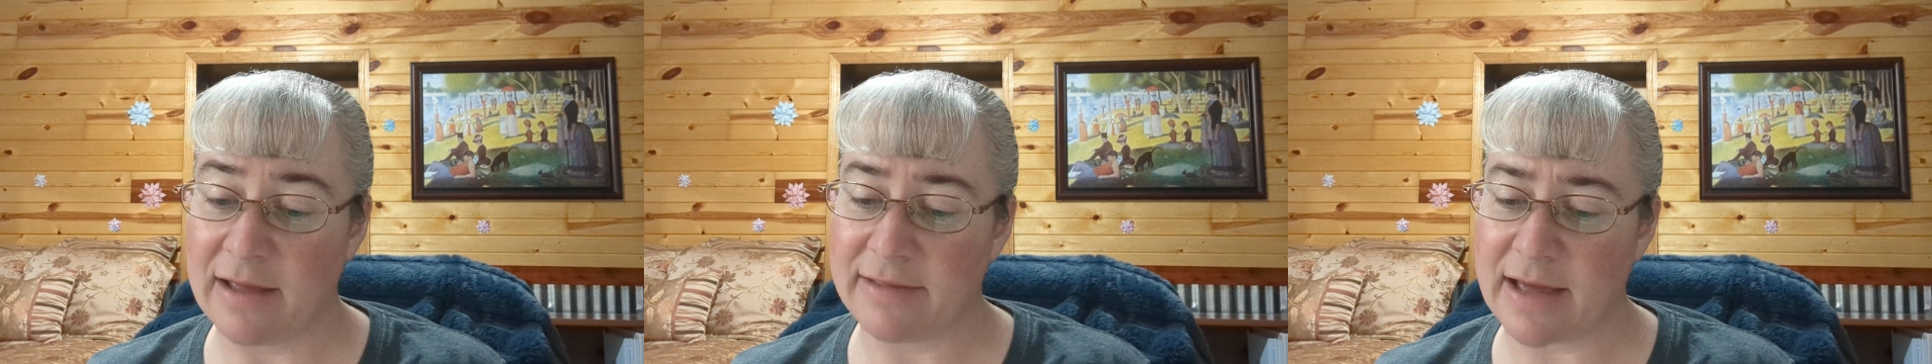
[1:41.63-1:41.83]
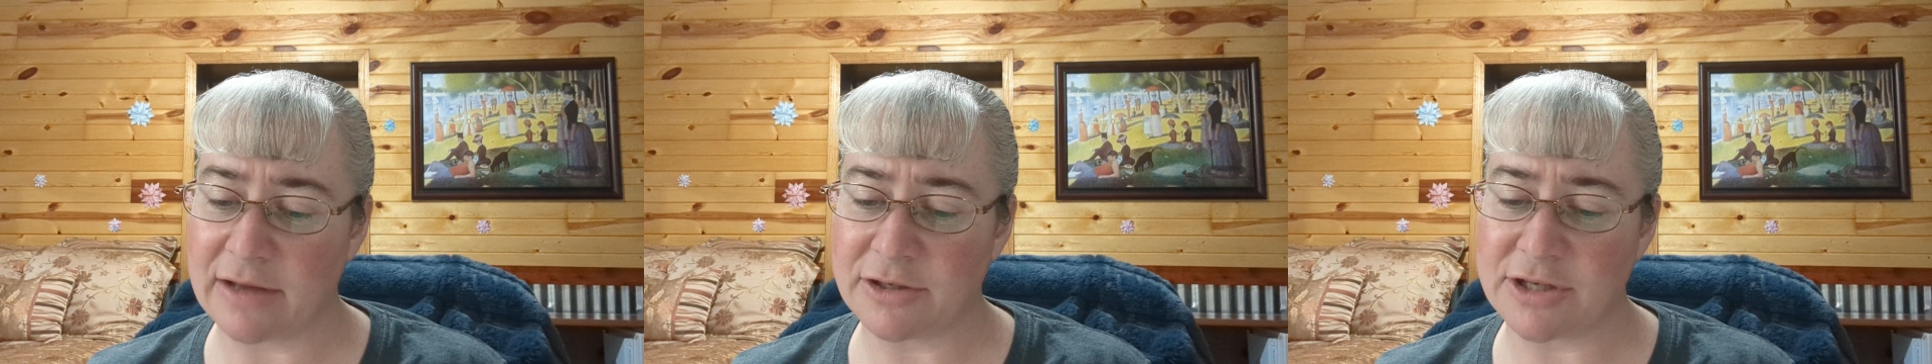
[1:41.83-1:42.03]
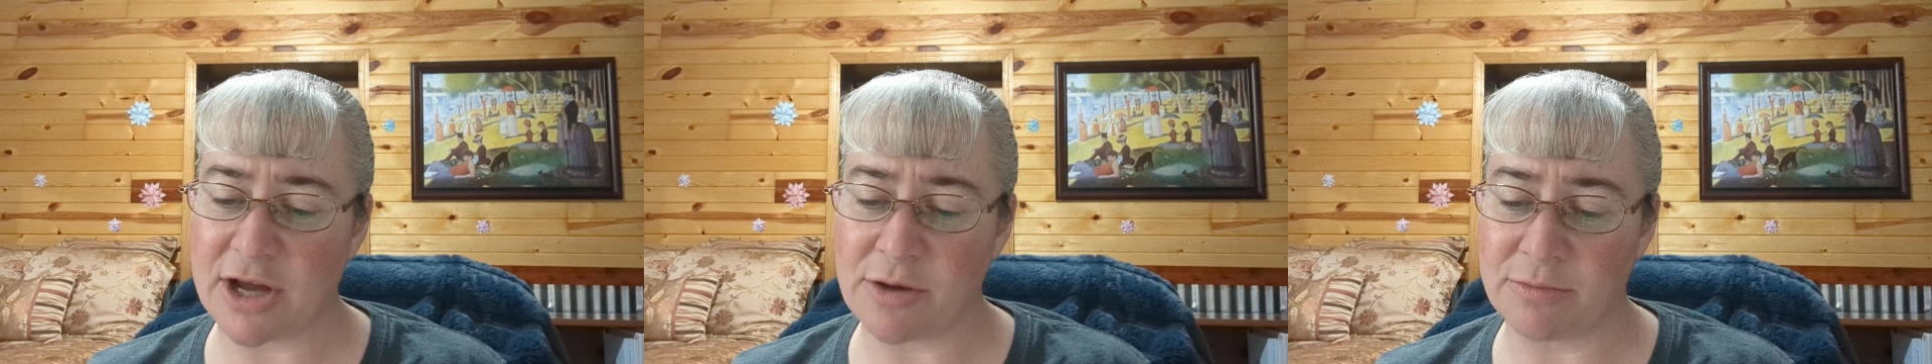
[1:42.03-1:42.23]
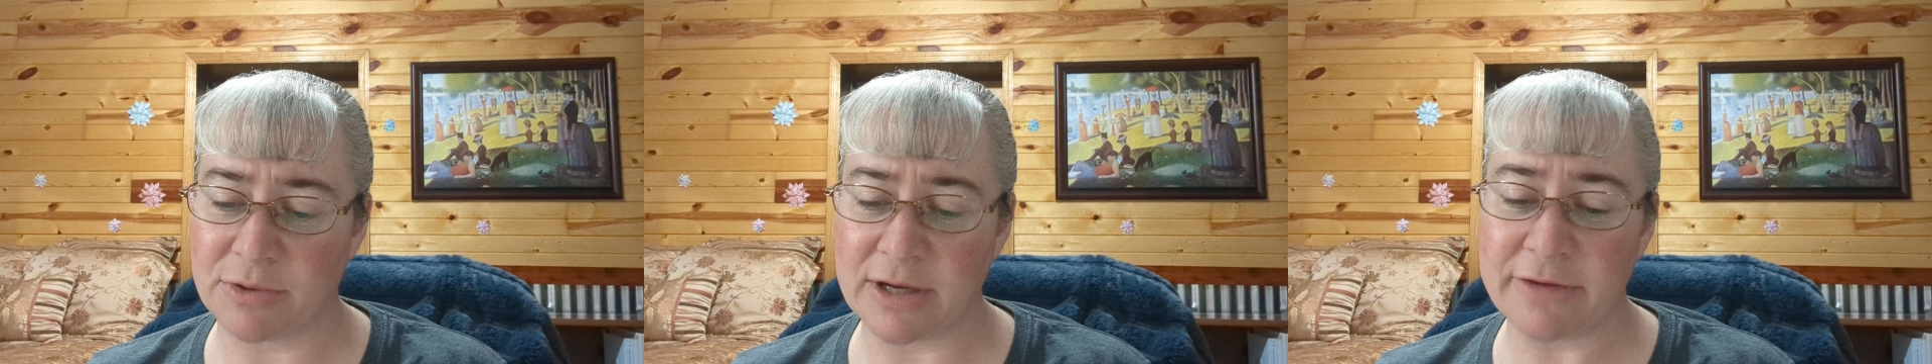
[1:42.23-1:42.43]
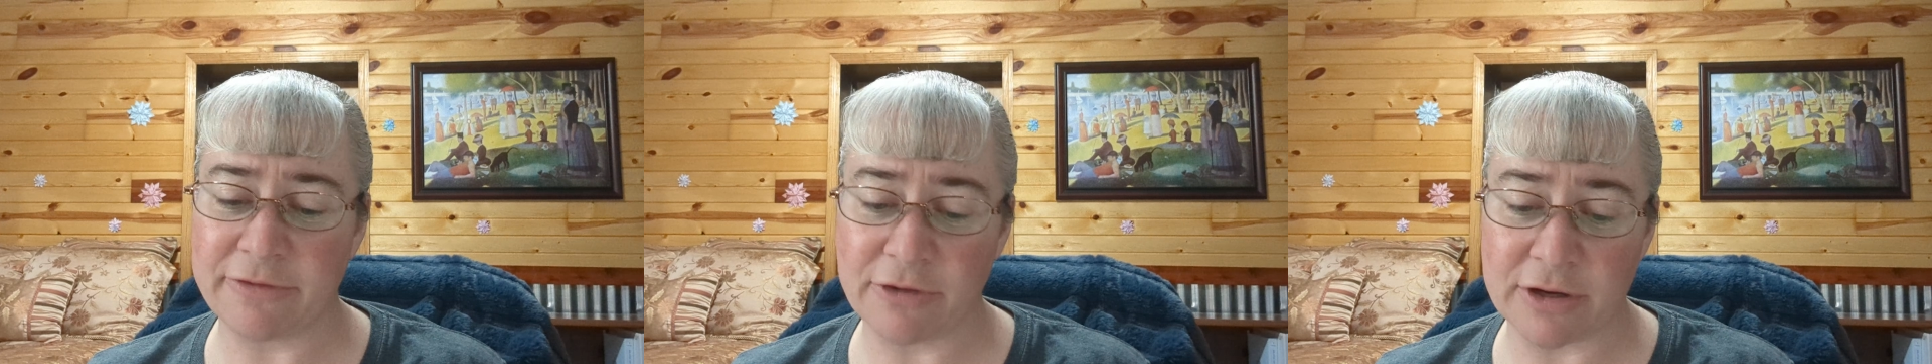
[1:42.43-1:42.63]
Thou shalt
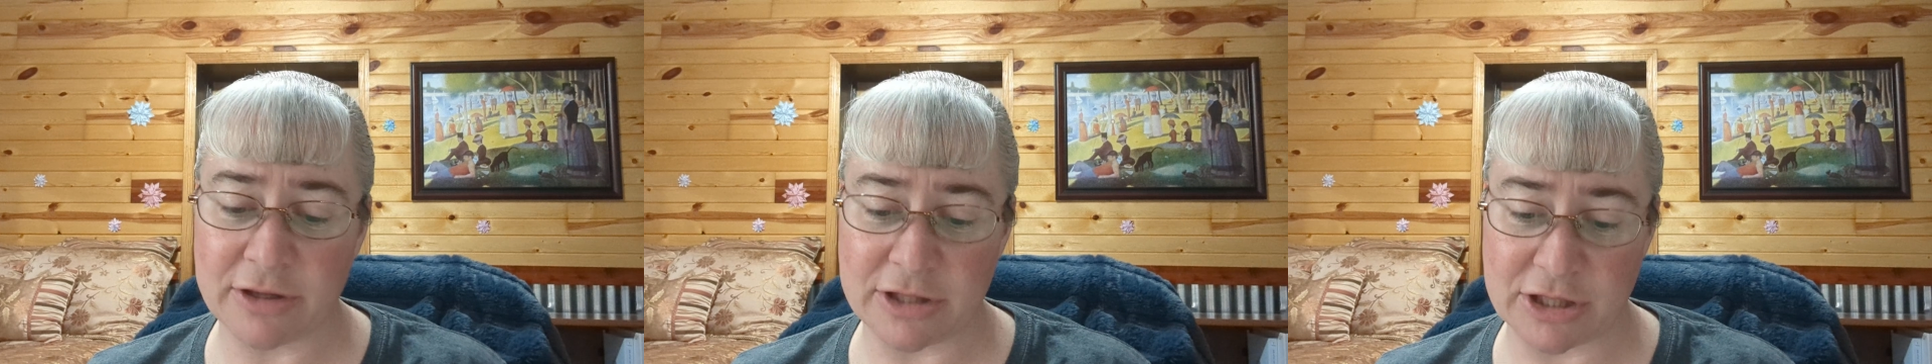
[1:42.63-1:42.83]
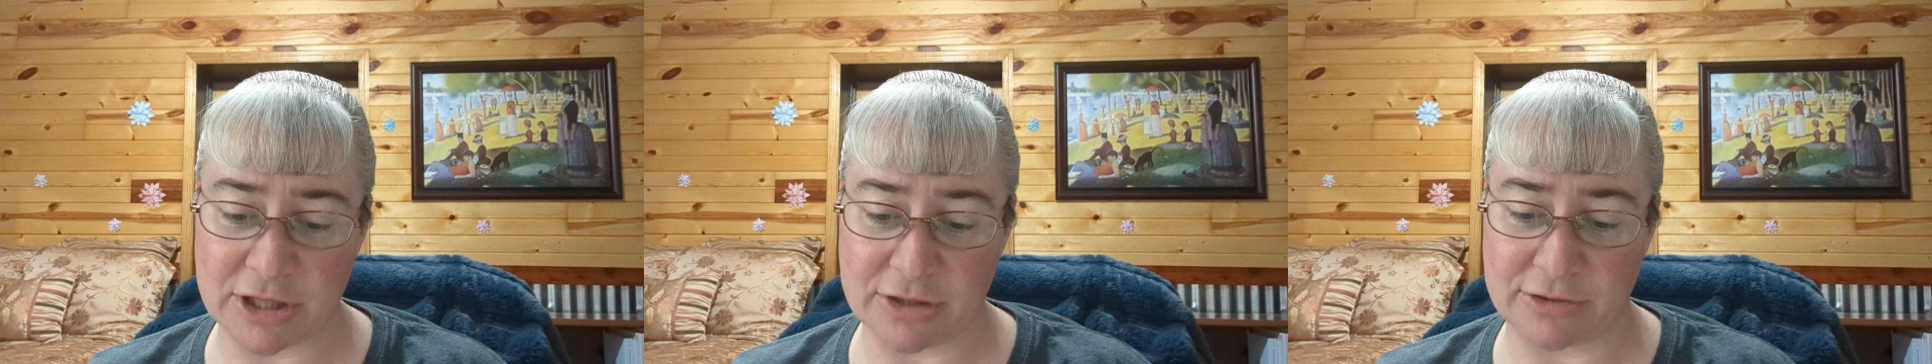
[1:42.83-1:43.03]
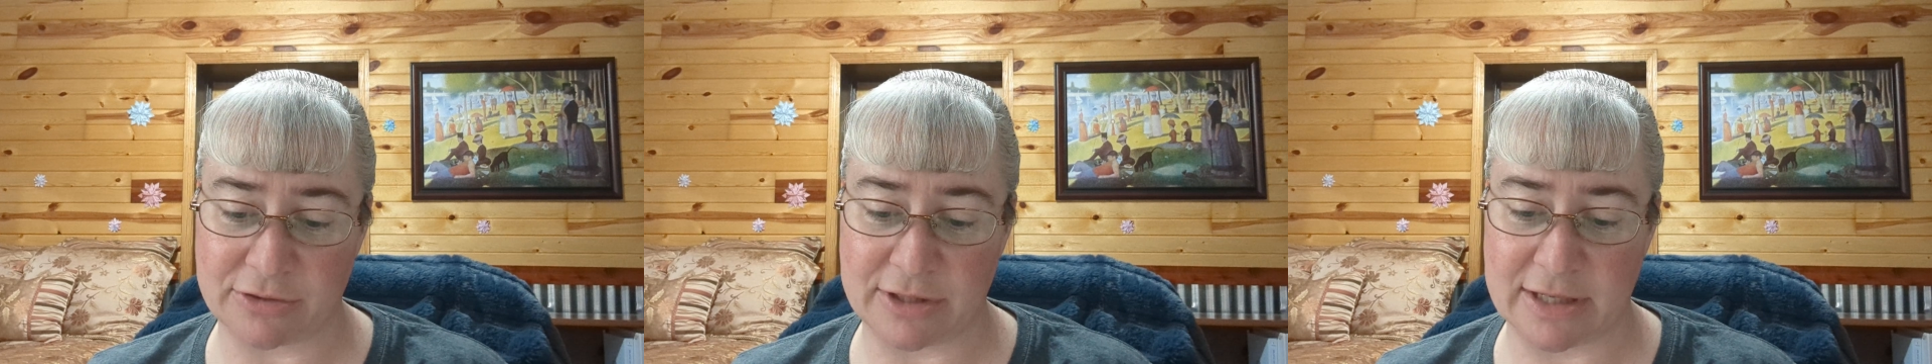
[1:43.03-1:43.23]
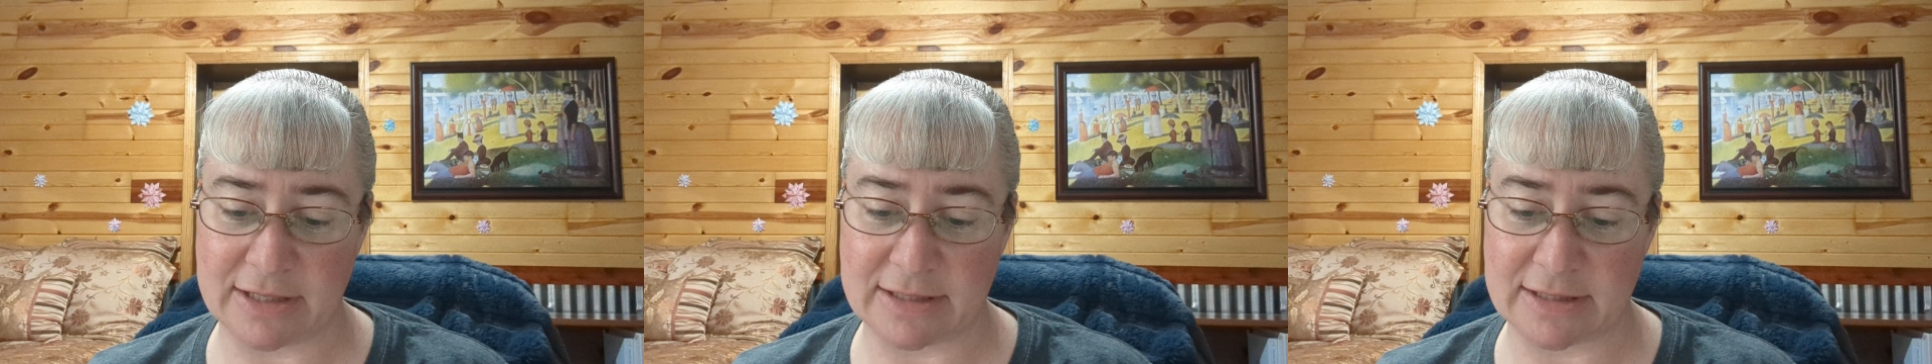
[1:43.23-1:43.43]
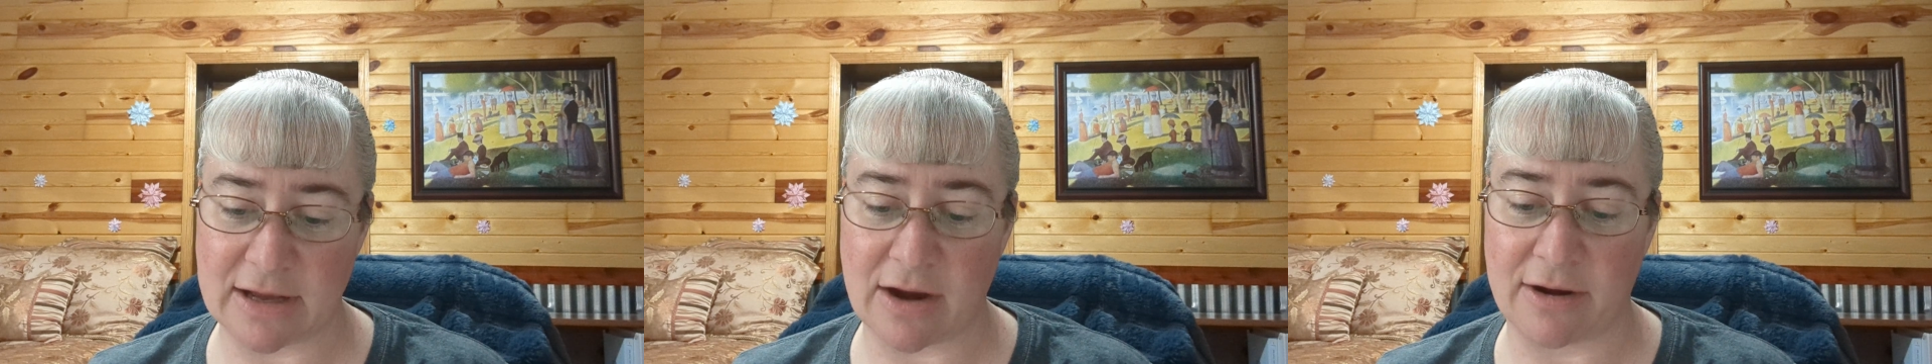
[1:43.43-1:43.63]
bring forth children in
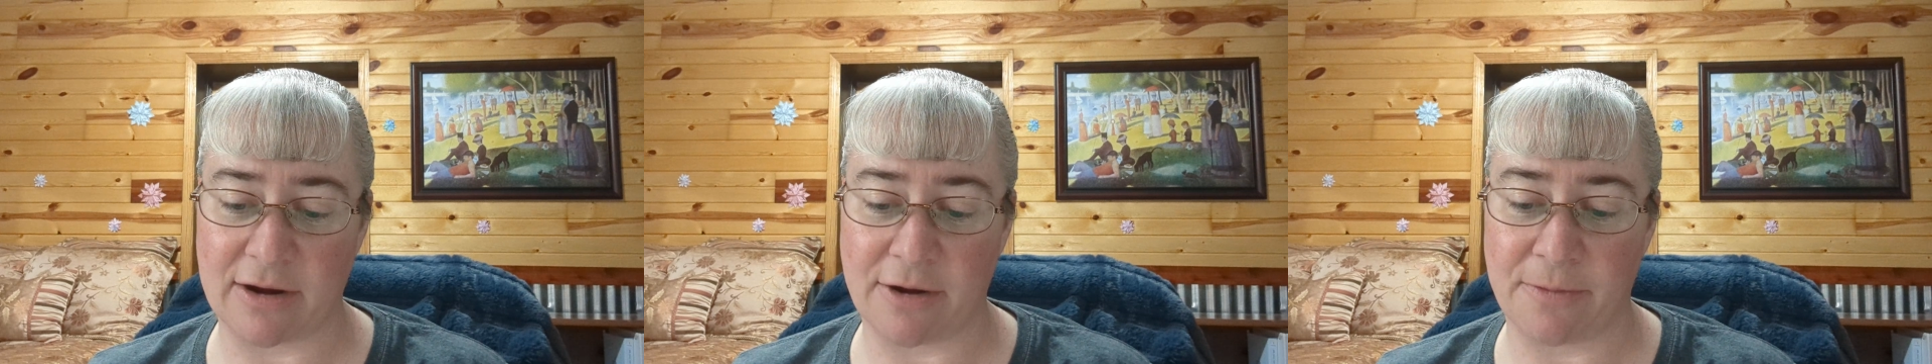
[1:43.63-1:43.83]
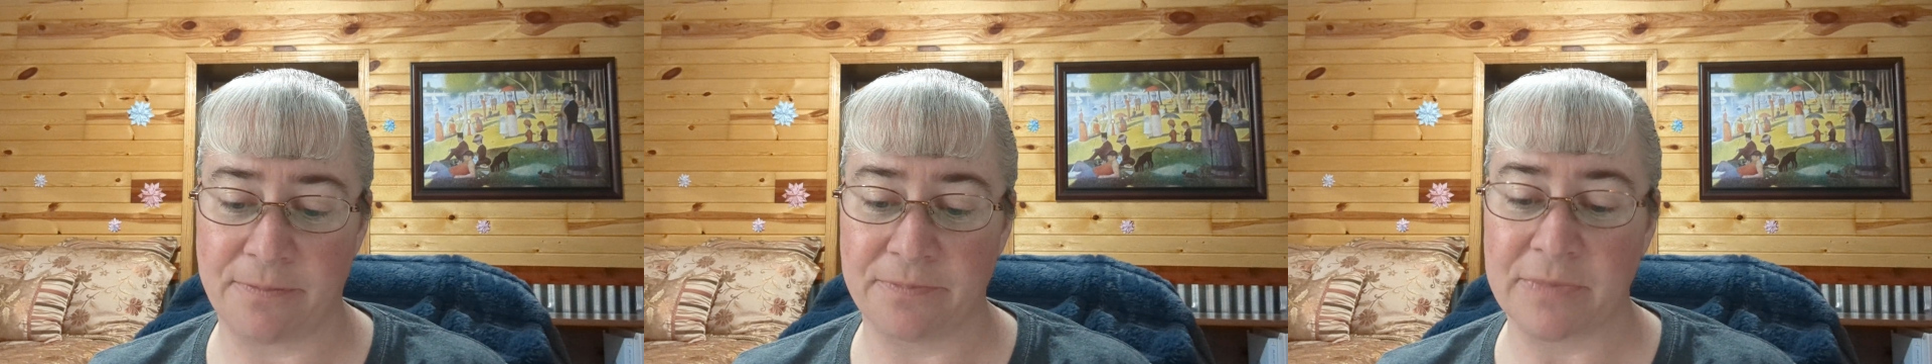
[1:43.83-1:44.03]
sorrow.